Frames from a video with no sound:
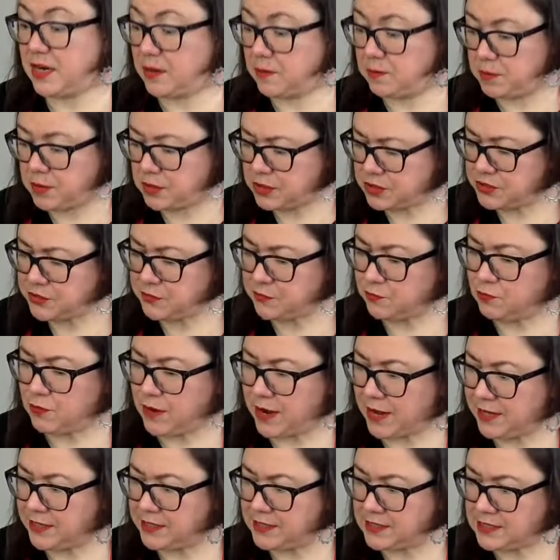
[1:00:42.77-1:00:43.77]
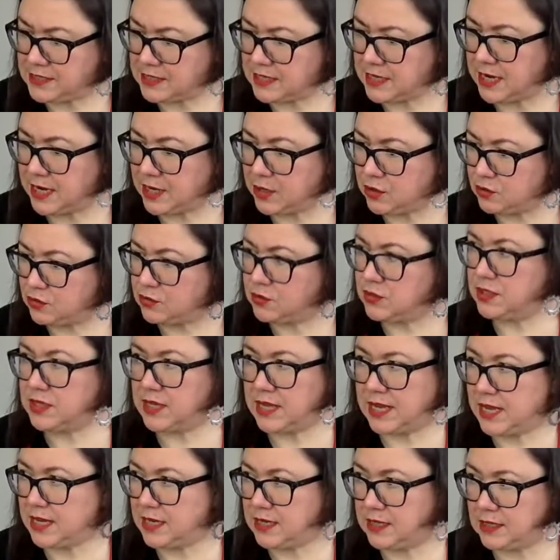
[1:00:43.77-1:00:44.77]
a bunch of reds that I couldn't
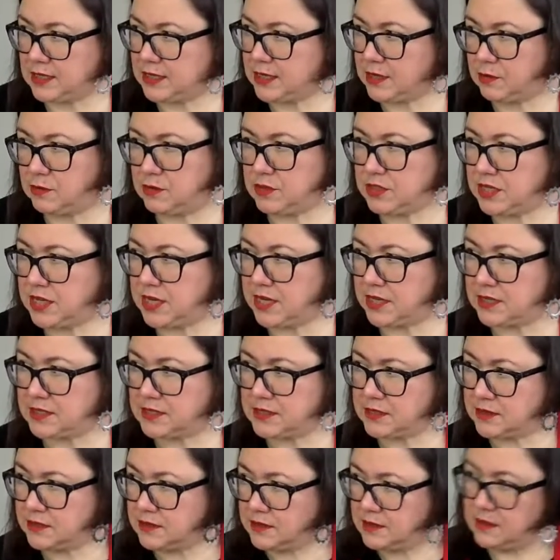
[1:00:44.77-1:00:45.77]
get in Liquitex.